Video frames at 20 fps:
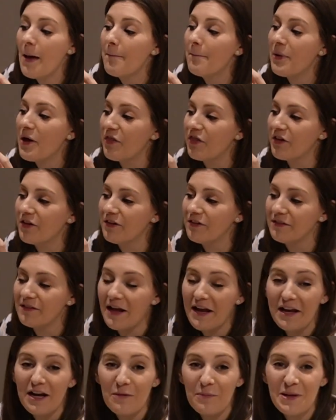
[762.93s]
But the
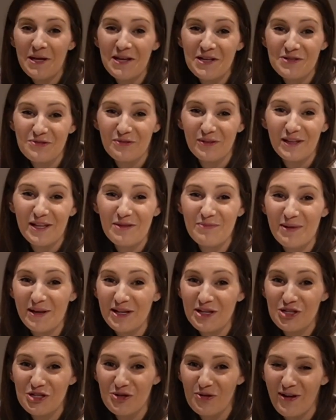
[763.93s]
light up he's really been
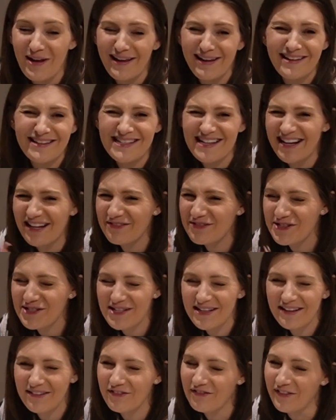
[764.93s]
enjoying, and it's kind of just
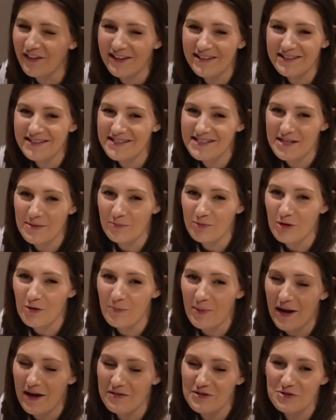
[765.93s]
like a fun, simple
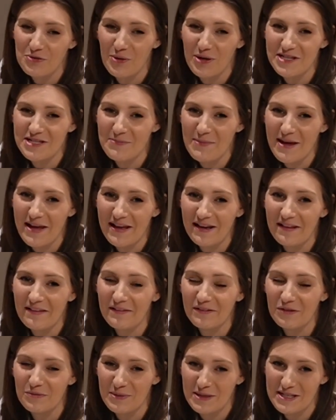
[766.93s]
bath toy to make it a
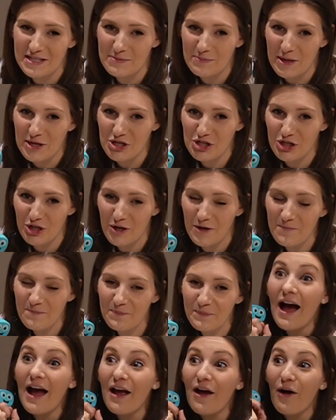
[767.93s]
little bit special.
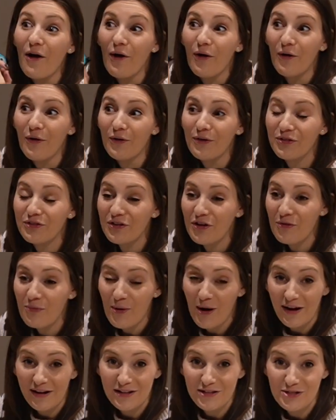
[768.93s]
I also
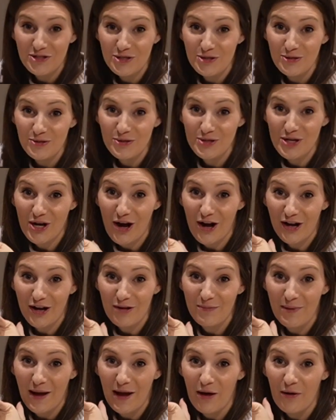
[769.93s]
wanted to talk
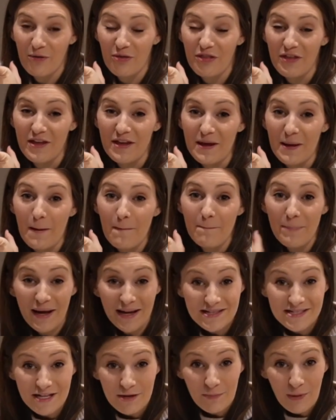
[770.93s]
about the
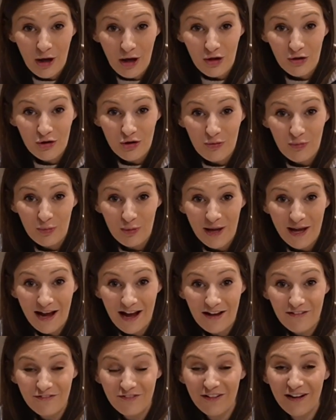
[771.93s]
basketball hoop we
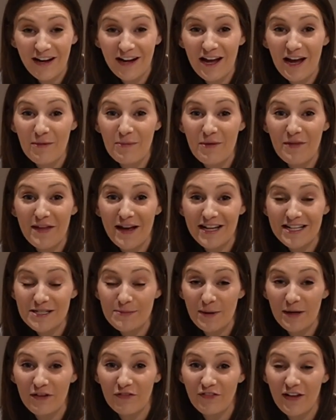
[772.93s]
have for him. That's
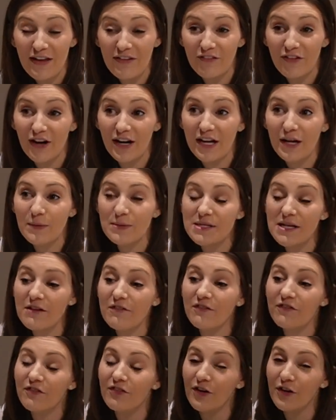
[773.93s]
been a favorite. It was a
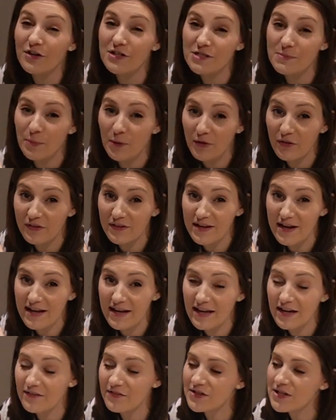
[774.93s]
first birthday
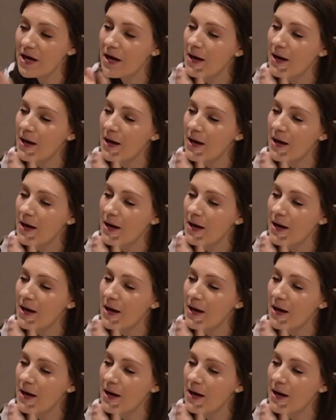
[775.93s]
gift,